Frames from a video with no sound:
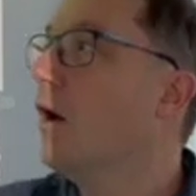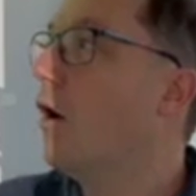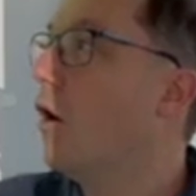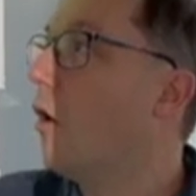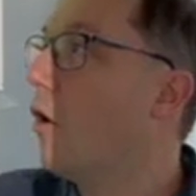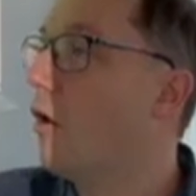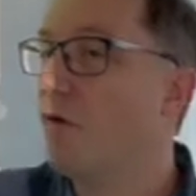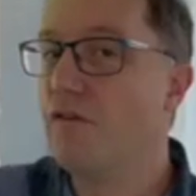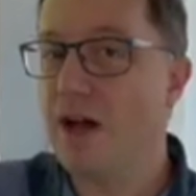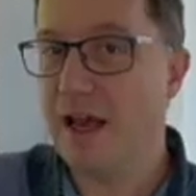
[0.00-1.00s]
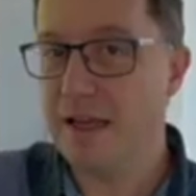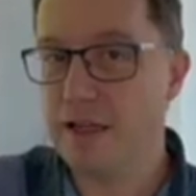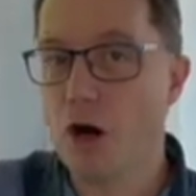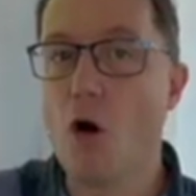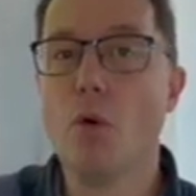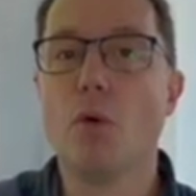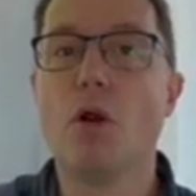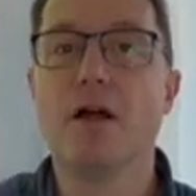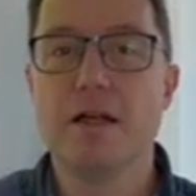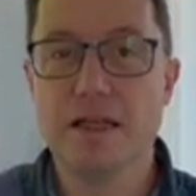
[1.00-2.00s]
of a goal
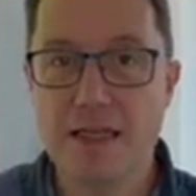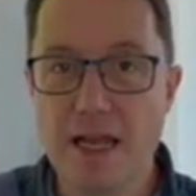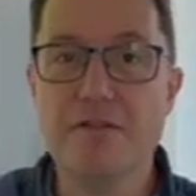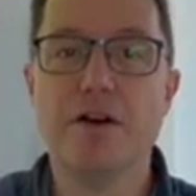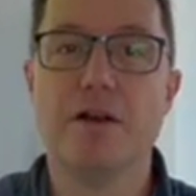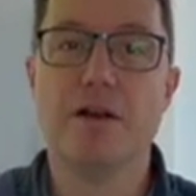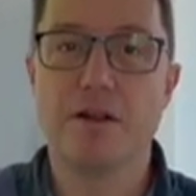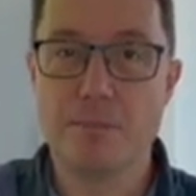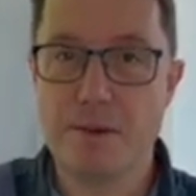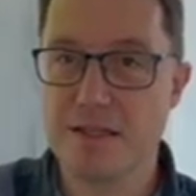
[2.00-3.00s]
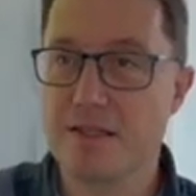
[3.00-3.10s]
given the pass is